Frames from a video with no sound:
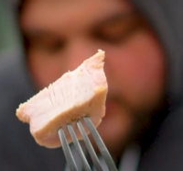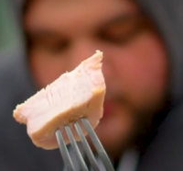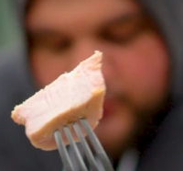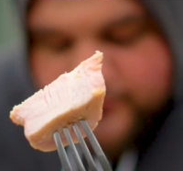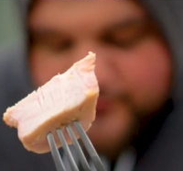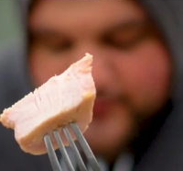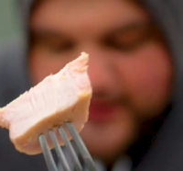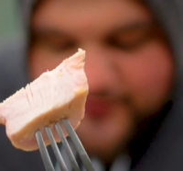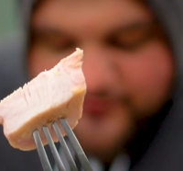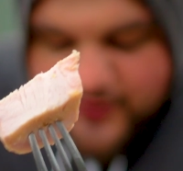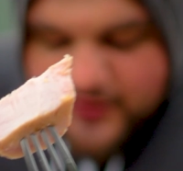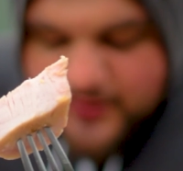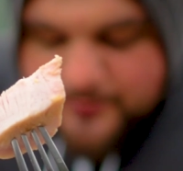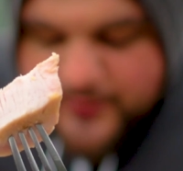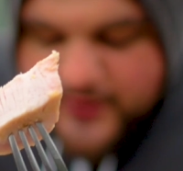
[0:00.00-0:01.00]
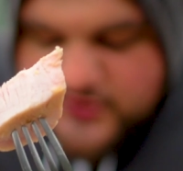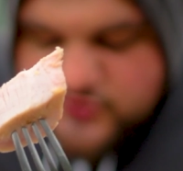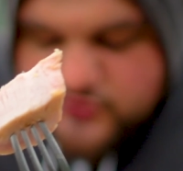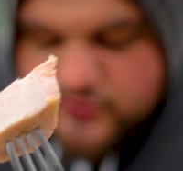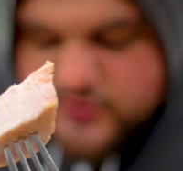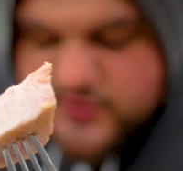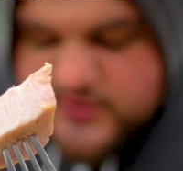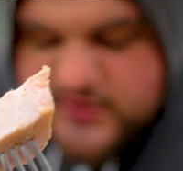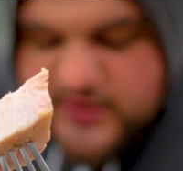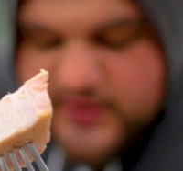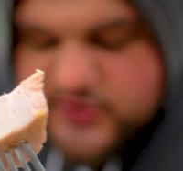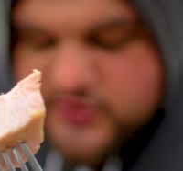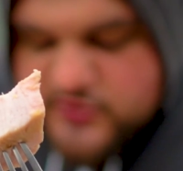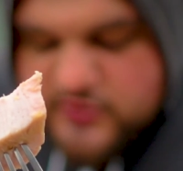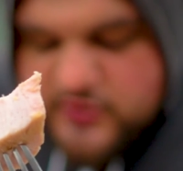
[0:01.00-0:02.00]
good flavor. The bread sauce is
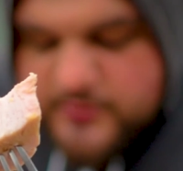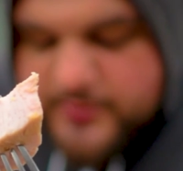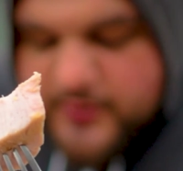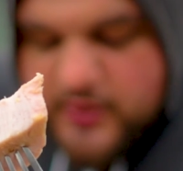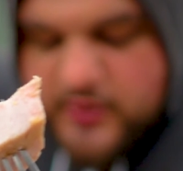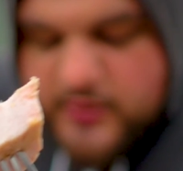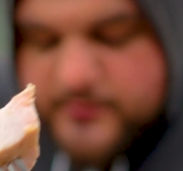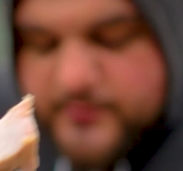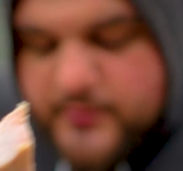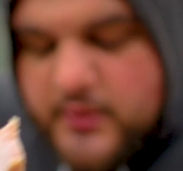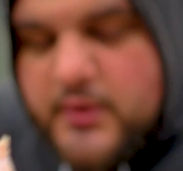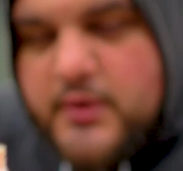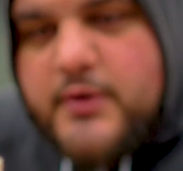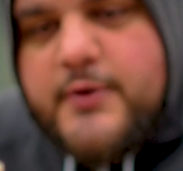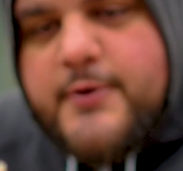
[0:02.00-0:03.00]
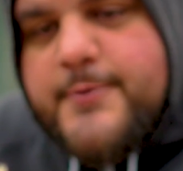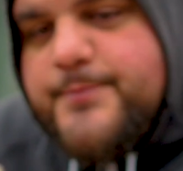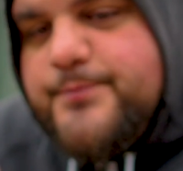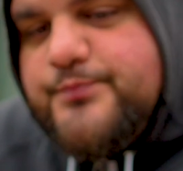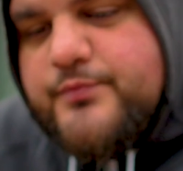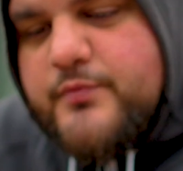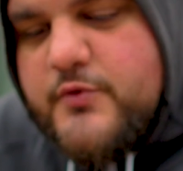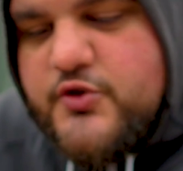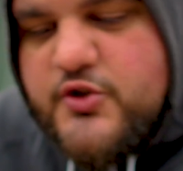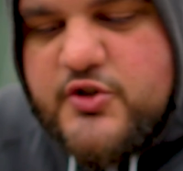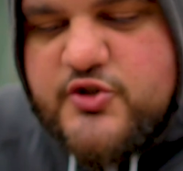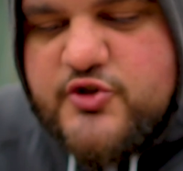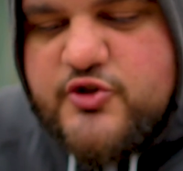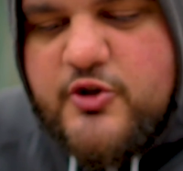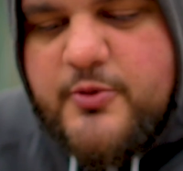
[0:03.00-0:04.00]
delicious on the bottom.
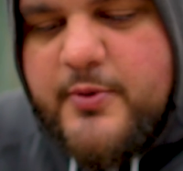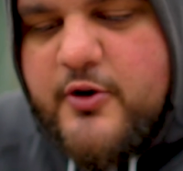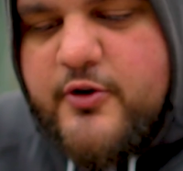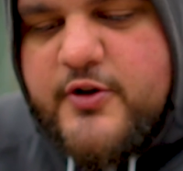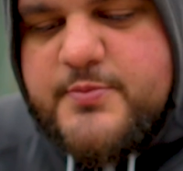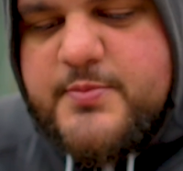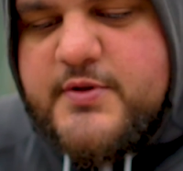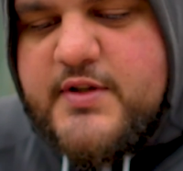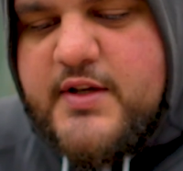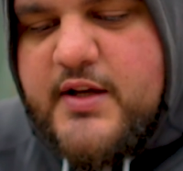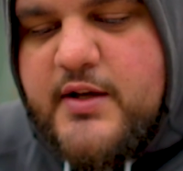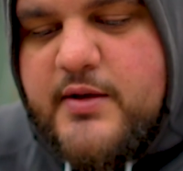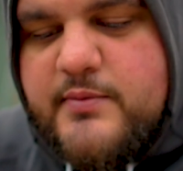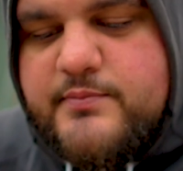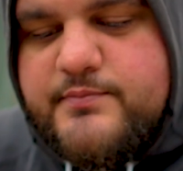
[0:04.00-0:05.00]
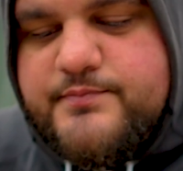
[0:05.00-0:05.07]
Just super Christmassy